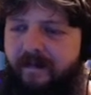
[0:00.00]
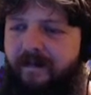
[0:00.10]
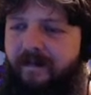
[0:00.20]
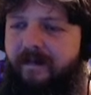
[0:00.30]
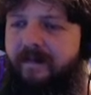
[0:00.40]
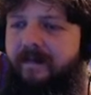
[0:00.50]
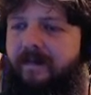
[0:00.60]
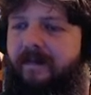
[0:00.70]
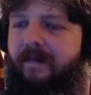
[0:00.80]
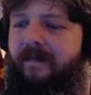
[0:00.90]

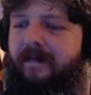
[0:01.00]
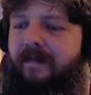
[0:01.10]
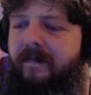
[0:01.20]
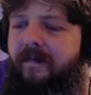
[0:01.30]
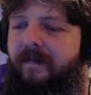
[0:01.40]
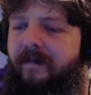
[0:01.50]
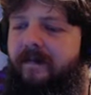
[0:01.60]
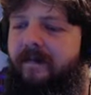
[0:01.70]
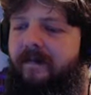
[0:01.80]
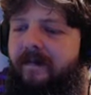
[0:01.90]

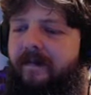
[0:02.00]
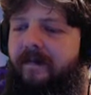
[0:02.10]
No one is speaking in this clip.